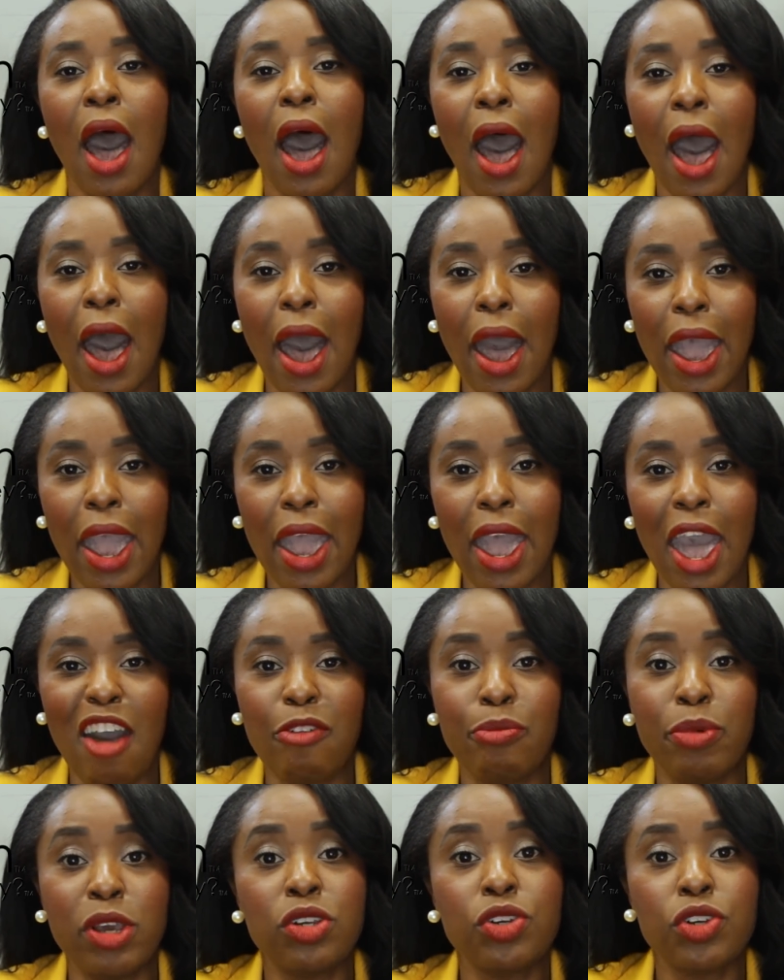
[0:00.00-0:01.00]
I
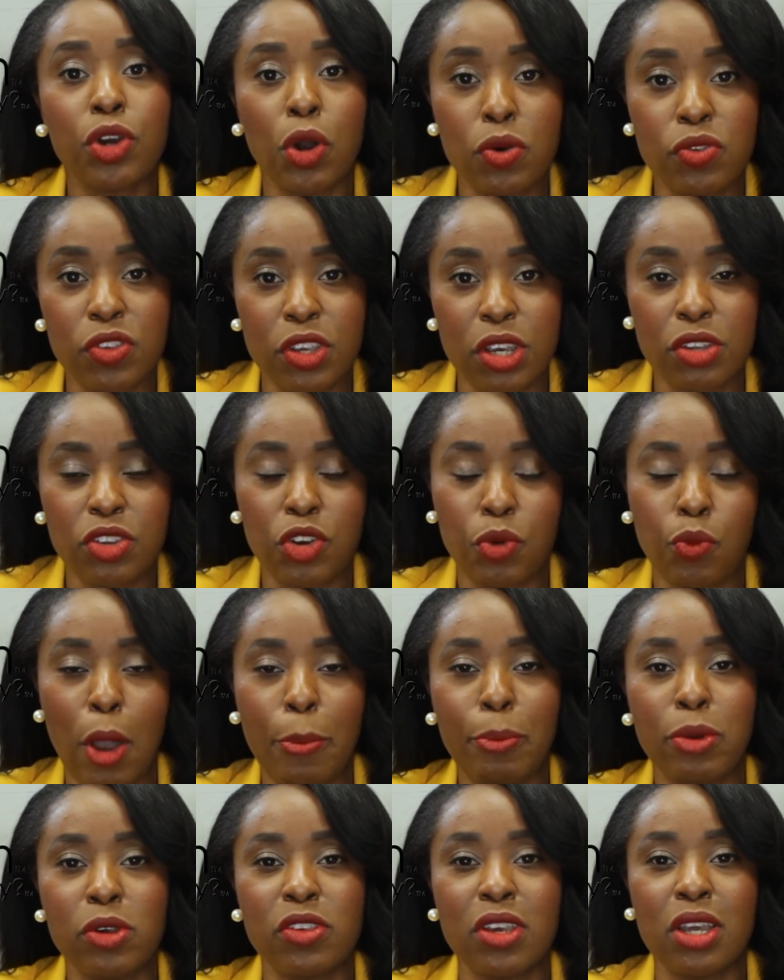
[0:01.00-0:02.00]
have been chosen to
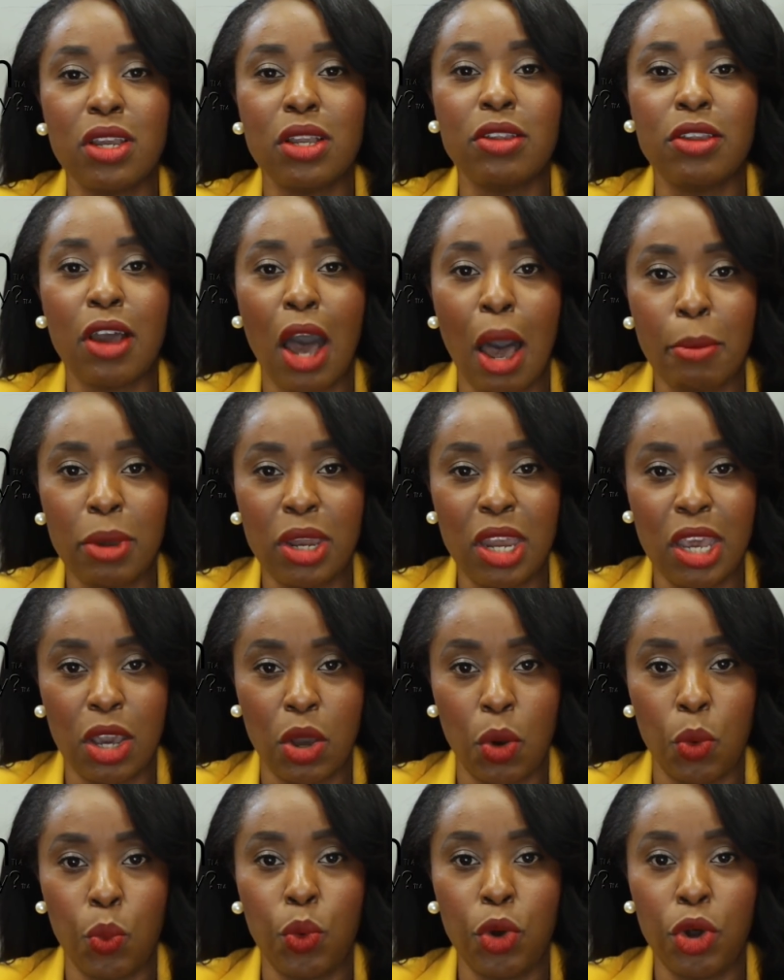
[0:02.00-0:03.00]
represent Dominique
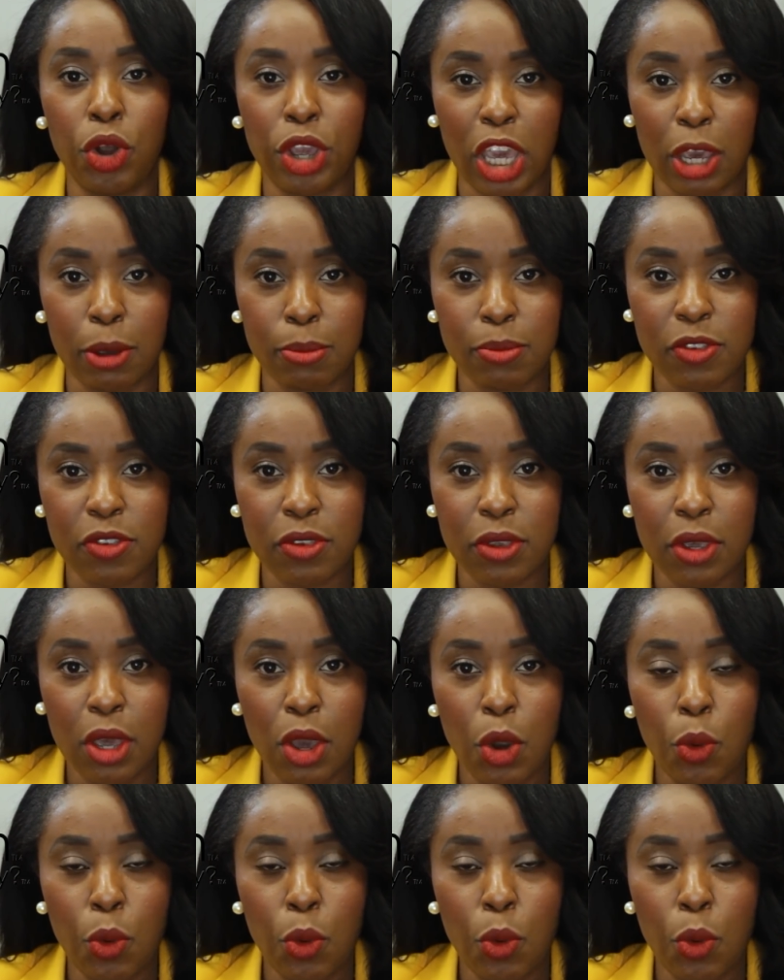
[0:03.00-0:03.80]
Williams.